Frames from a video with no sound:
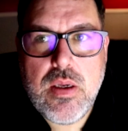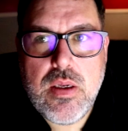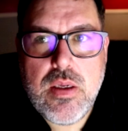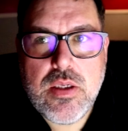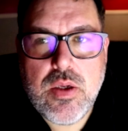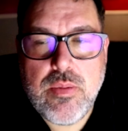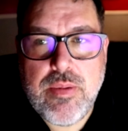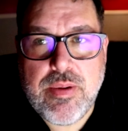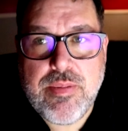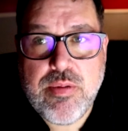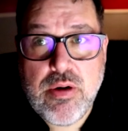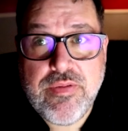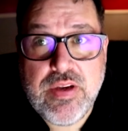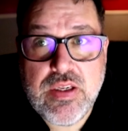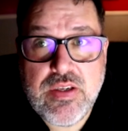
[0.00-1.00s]
So in my
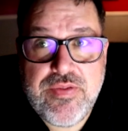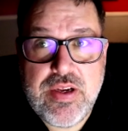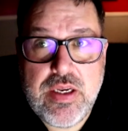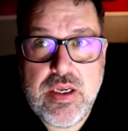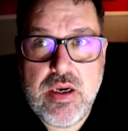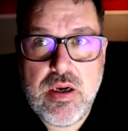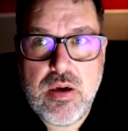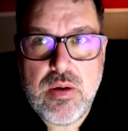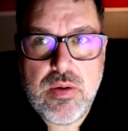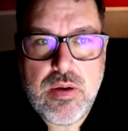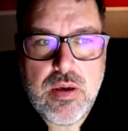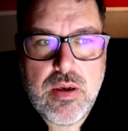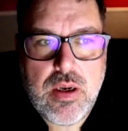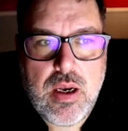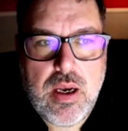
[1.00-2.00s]
previous video,
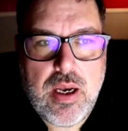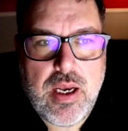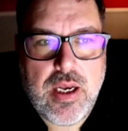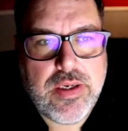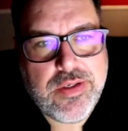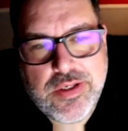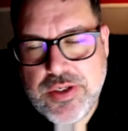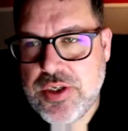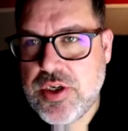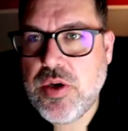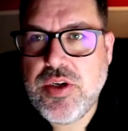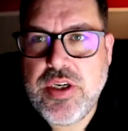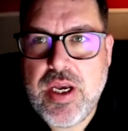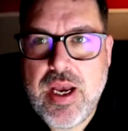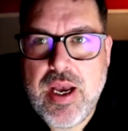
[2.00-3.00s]
I just showed
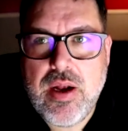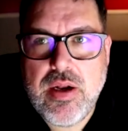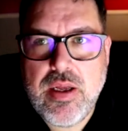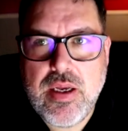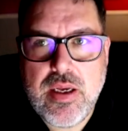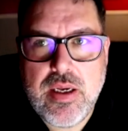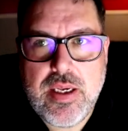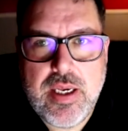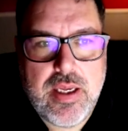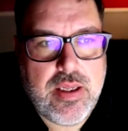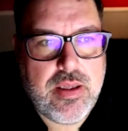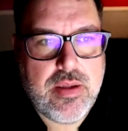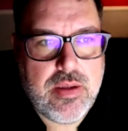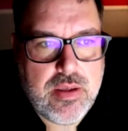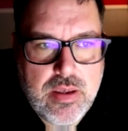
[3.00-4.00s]
you how to get
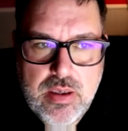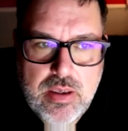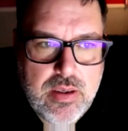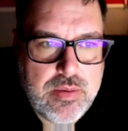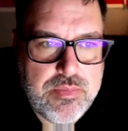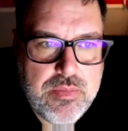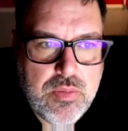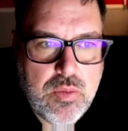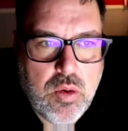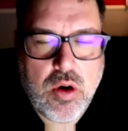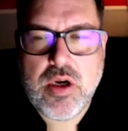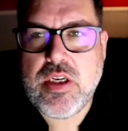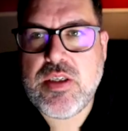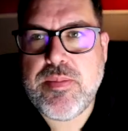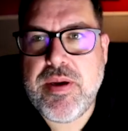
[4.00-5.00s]
the
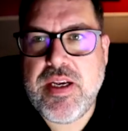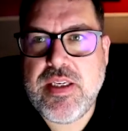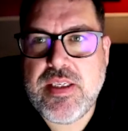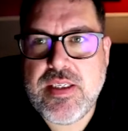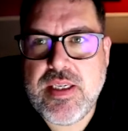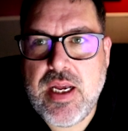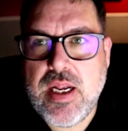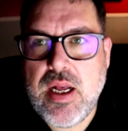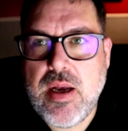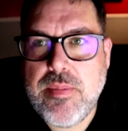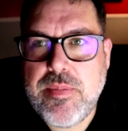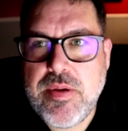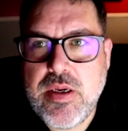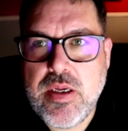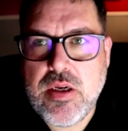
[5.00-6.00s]
workspace set up
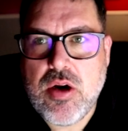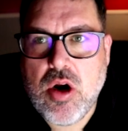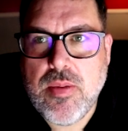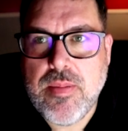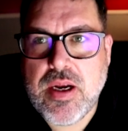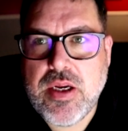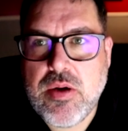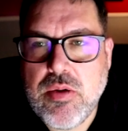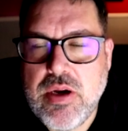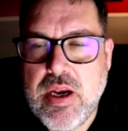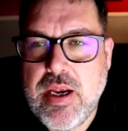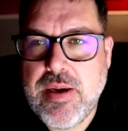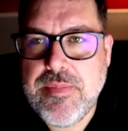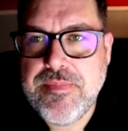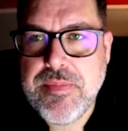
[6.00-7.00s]
in Carbide Create.